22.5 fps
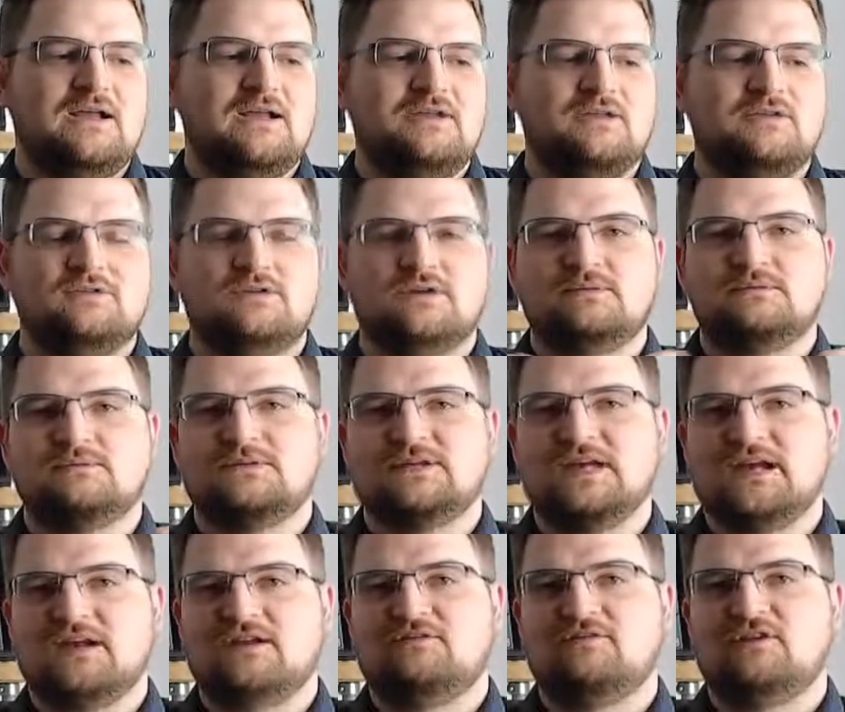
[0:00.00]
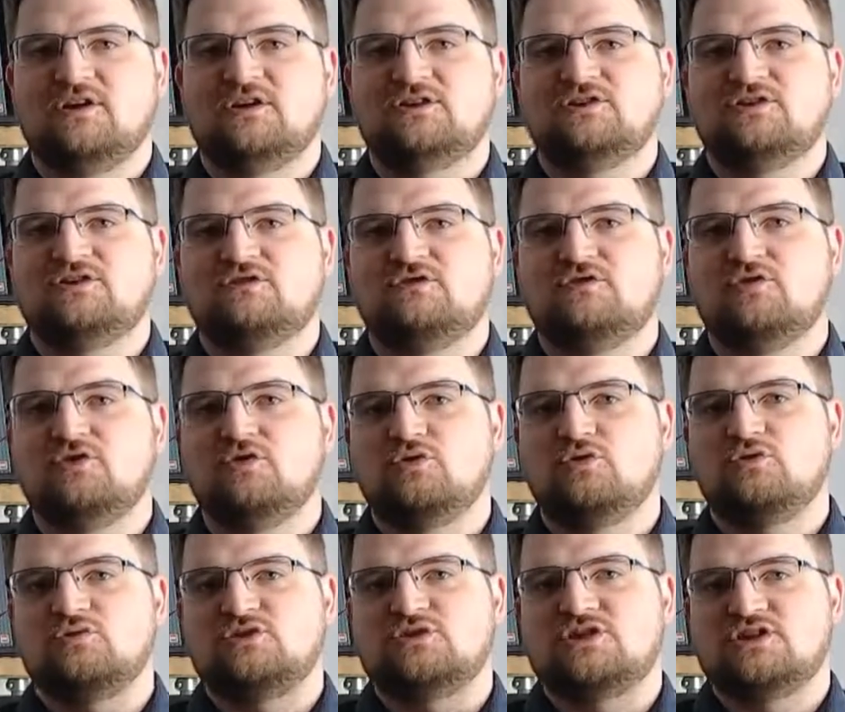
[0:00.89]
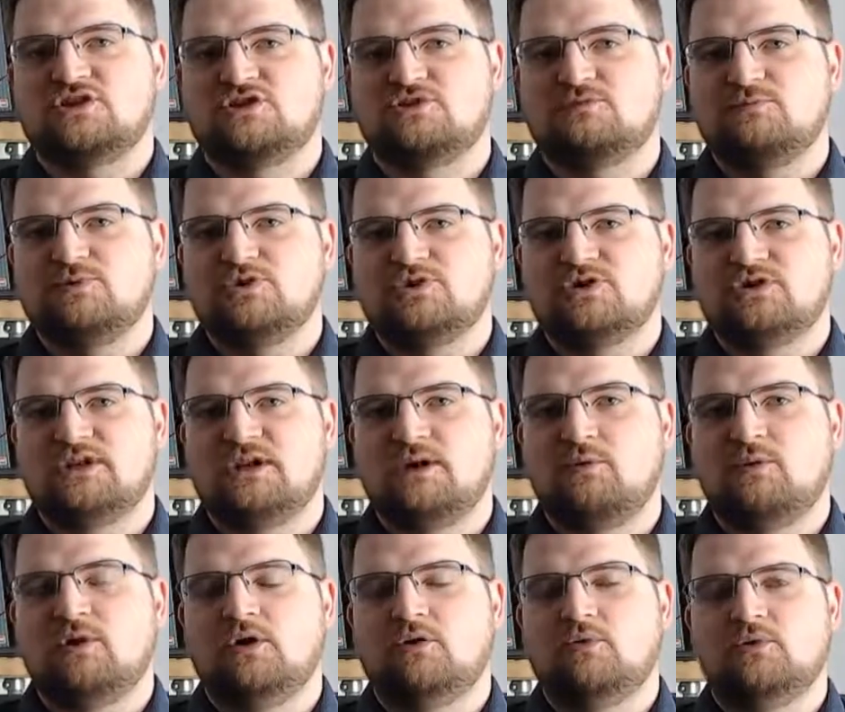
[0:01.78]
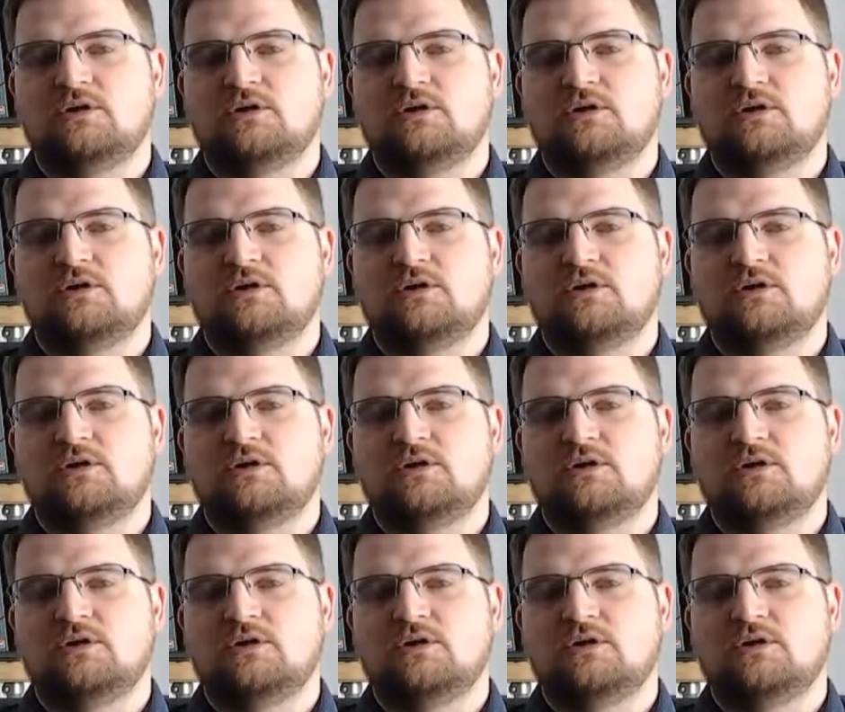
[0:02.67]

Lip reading: you can take advantage of Google's distribution network,